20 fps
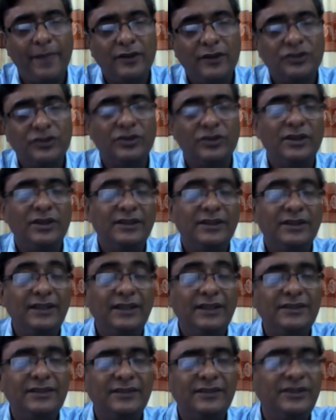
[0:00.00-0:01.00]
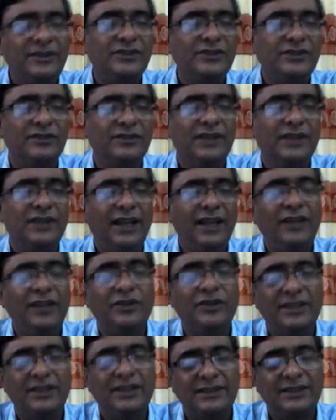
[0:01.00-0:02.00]
So that is the reason
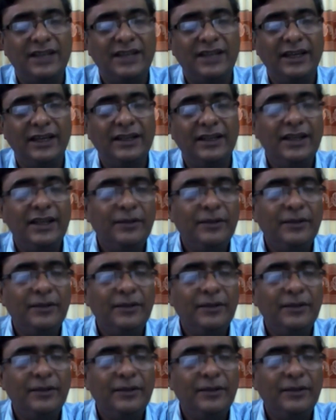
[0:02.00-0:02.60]
Eliot has done it.